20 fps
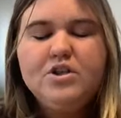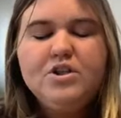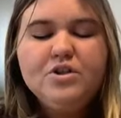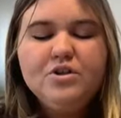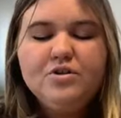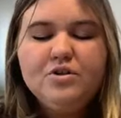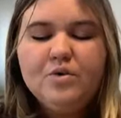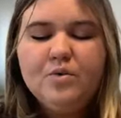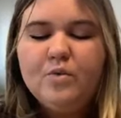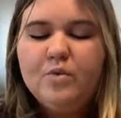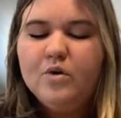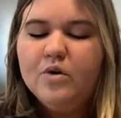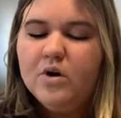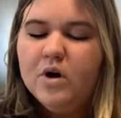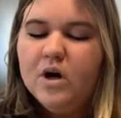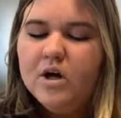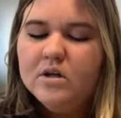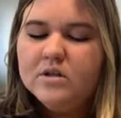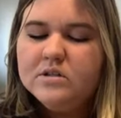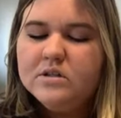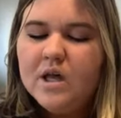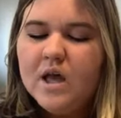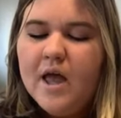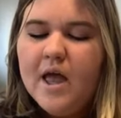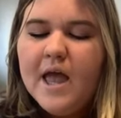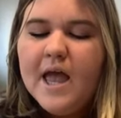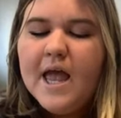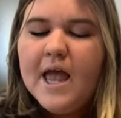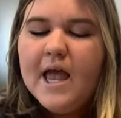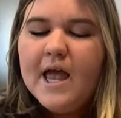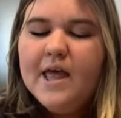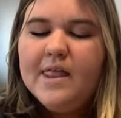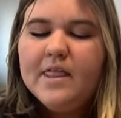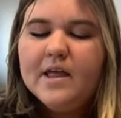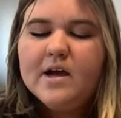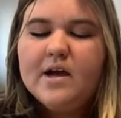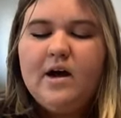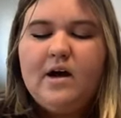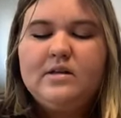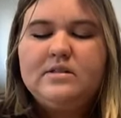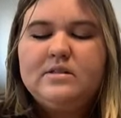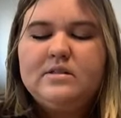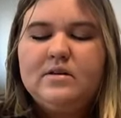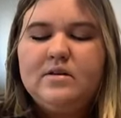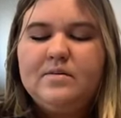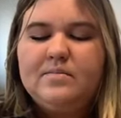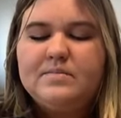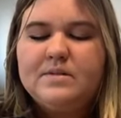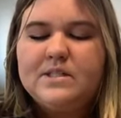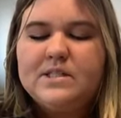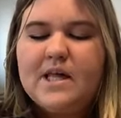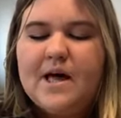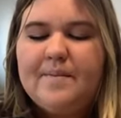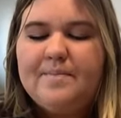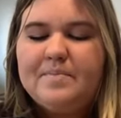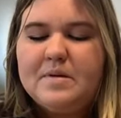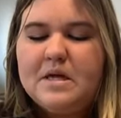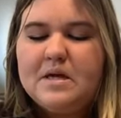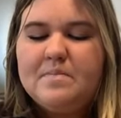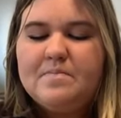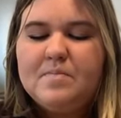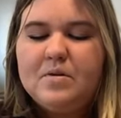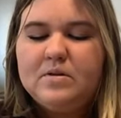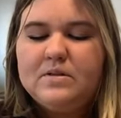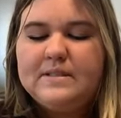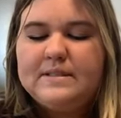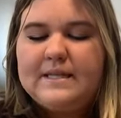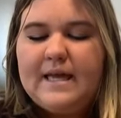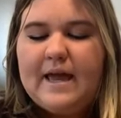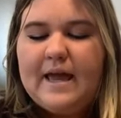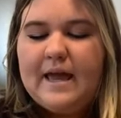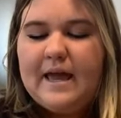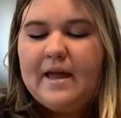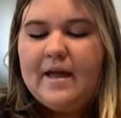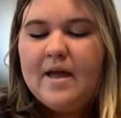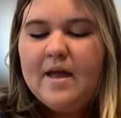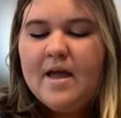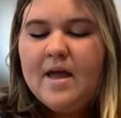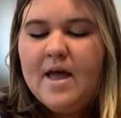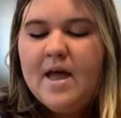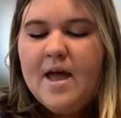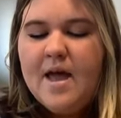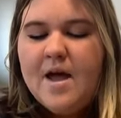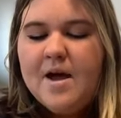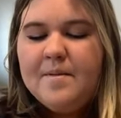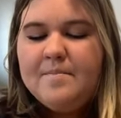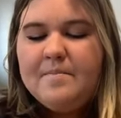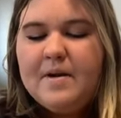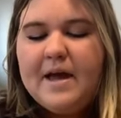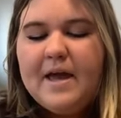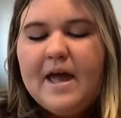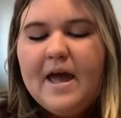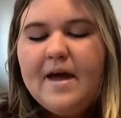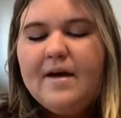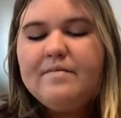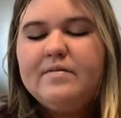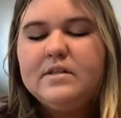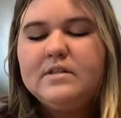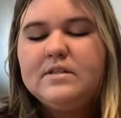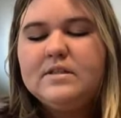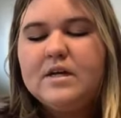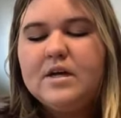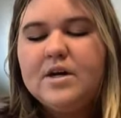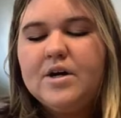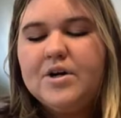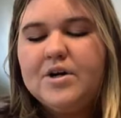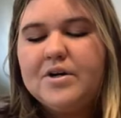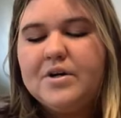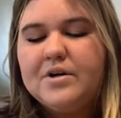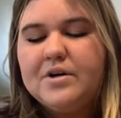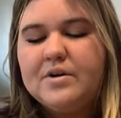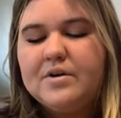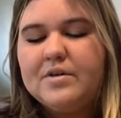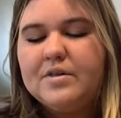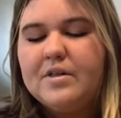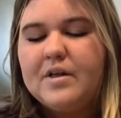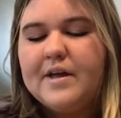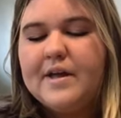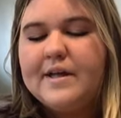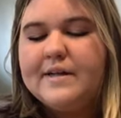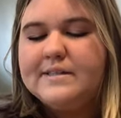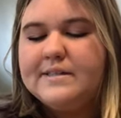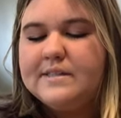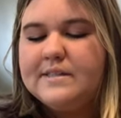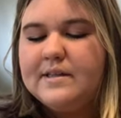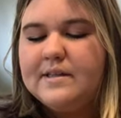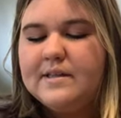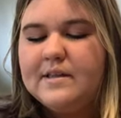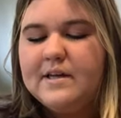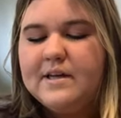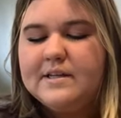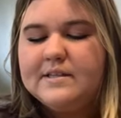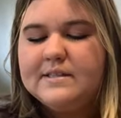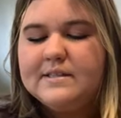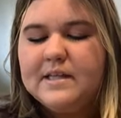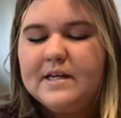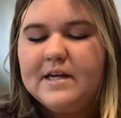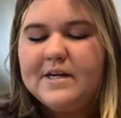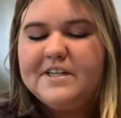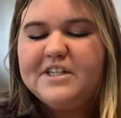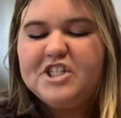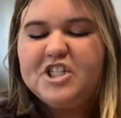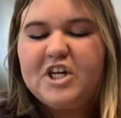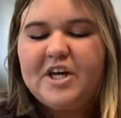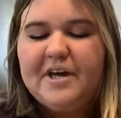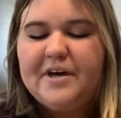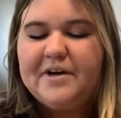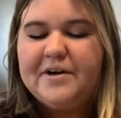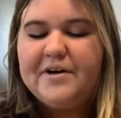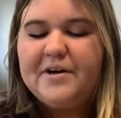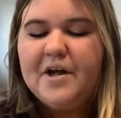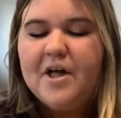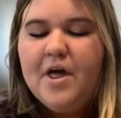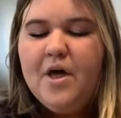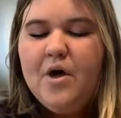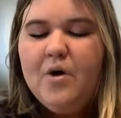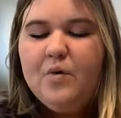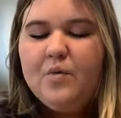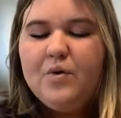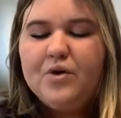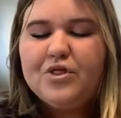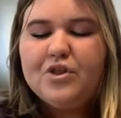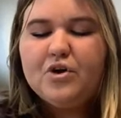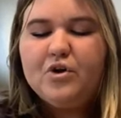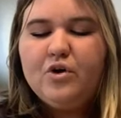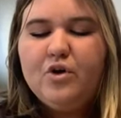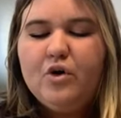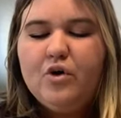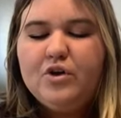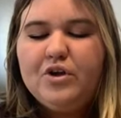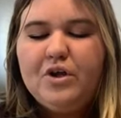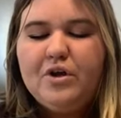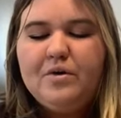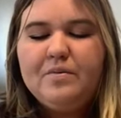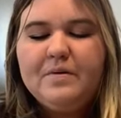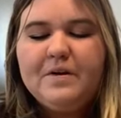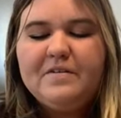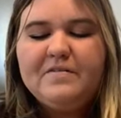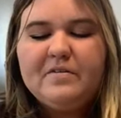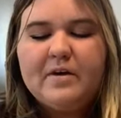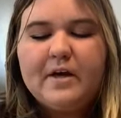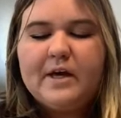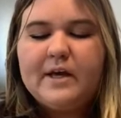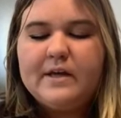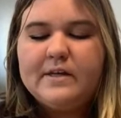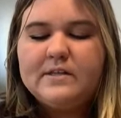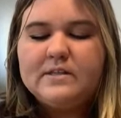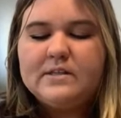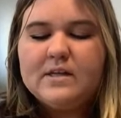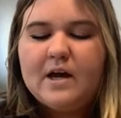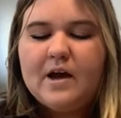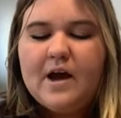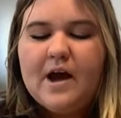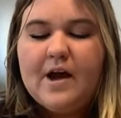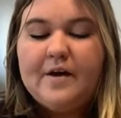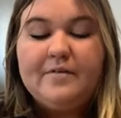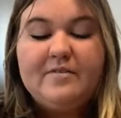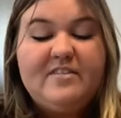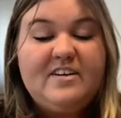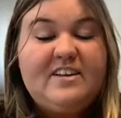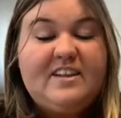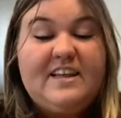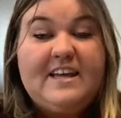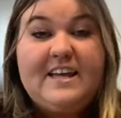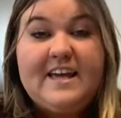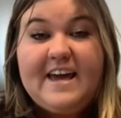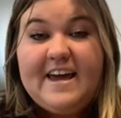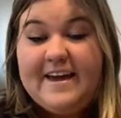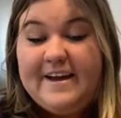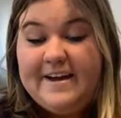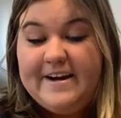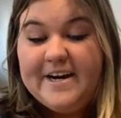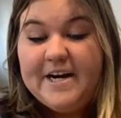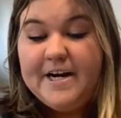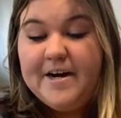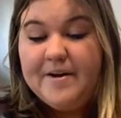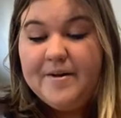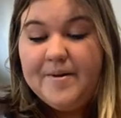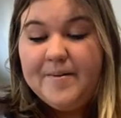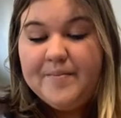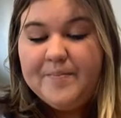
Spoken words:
to the rules and the customs that people say. My heaven's on earth, it's the things that I share. With the whole human race, I really care.